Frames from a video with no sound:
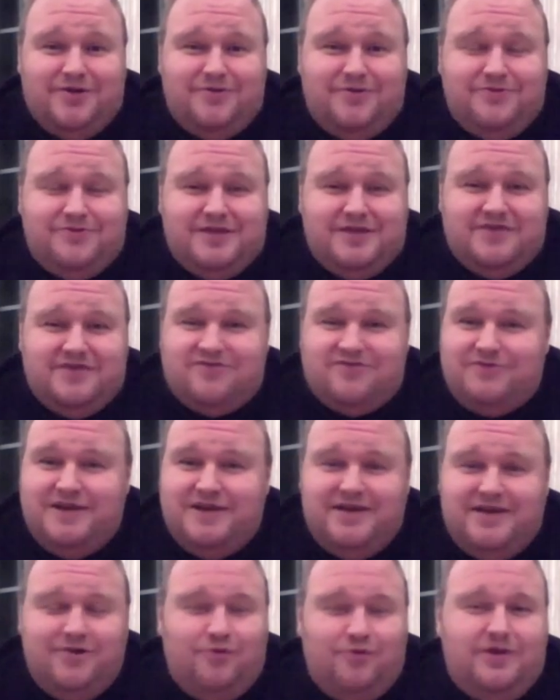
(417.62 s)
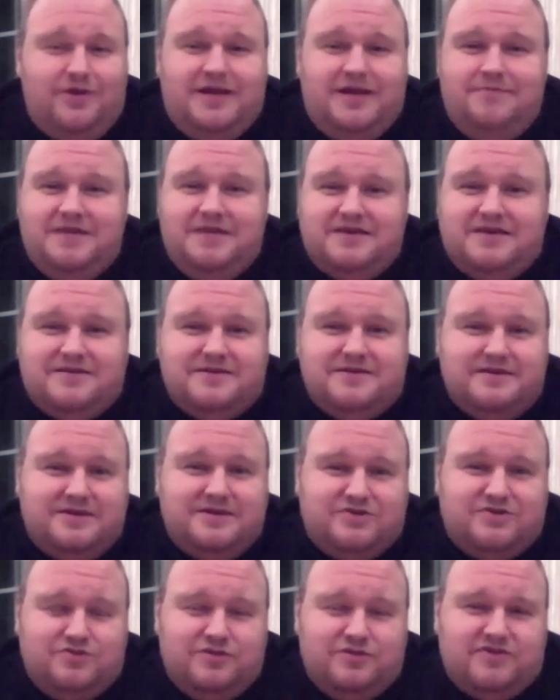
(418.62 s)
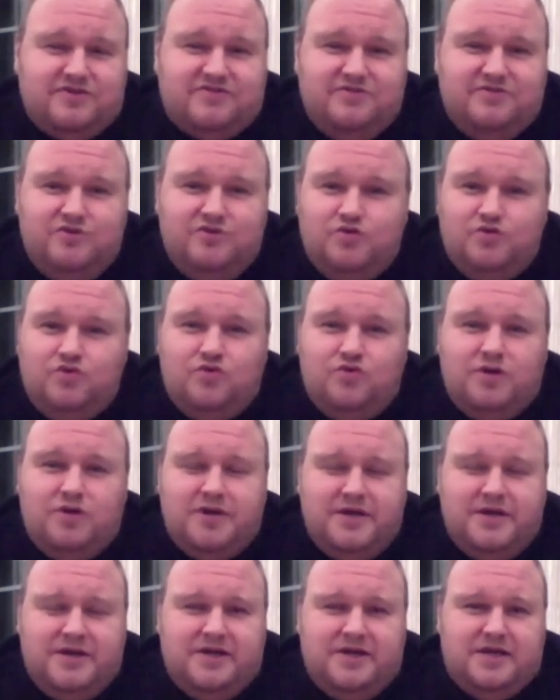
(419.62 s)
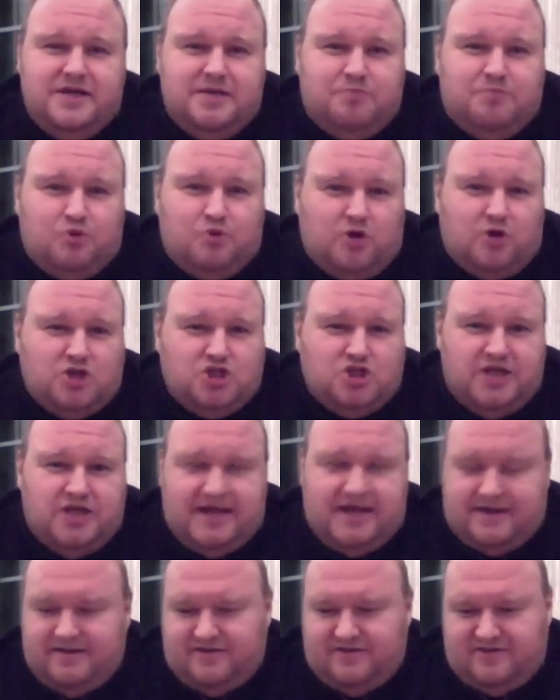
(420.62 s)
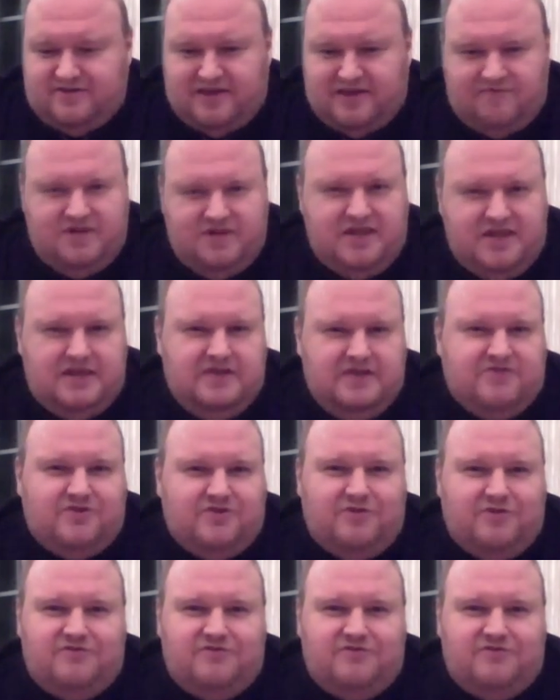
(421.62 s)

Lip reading: There's really no limit to this new project. 7 years of